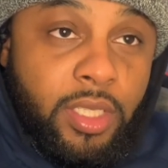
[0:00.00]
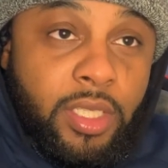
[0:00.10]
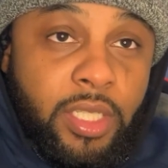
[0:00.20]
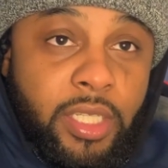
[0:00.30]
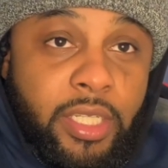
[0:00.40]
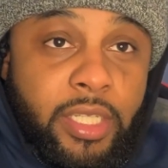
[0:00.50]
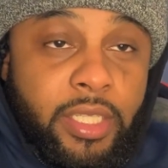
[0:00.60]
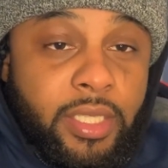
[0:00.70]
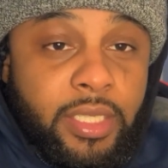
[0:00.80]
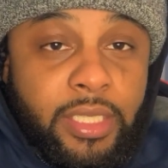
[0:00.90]

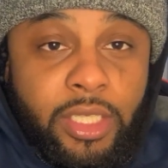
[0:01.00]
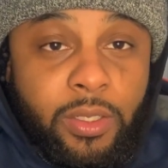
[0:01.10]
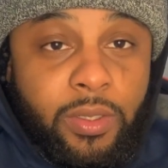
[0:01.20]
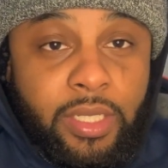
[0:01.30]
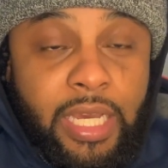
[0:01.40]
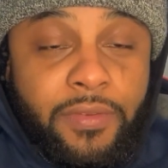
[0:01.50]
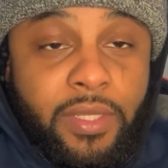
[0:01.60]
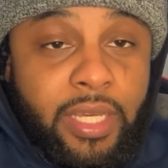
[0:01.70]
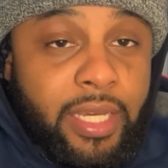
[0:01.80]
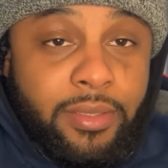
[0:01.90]
And after
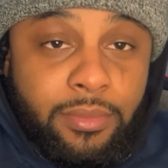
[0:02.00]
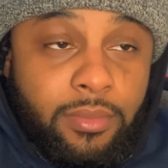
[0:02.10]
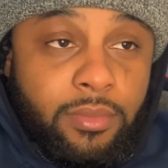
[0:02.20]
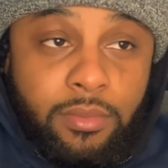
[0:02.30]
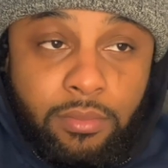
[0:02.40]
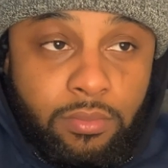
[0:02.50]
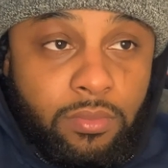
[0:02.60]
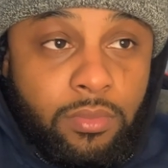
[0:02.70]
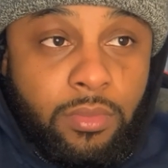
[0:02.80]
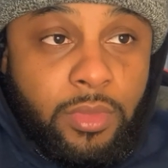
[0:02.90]
that,
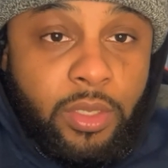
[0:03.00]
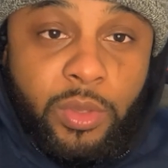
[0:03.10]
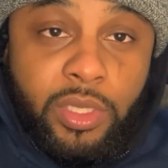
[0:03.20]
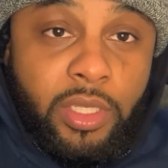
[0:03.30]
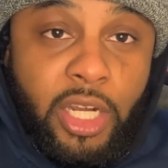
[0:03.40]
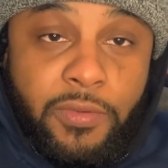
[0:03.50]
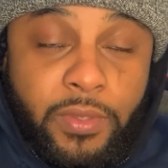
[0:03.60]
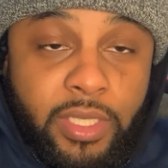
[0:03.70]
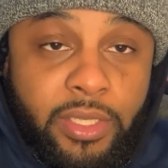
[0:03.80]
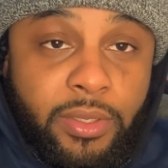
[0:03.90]
they will send an offer
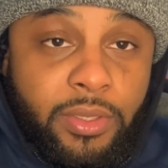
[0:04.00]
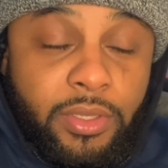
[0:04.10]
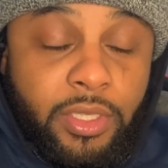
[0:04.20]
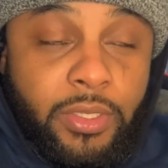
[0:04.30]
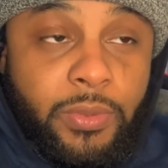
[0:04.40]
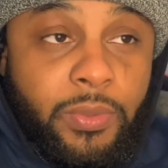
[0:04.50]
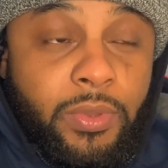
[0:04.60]
letter. So,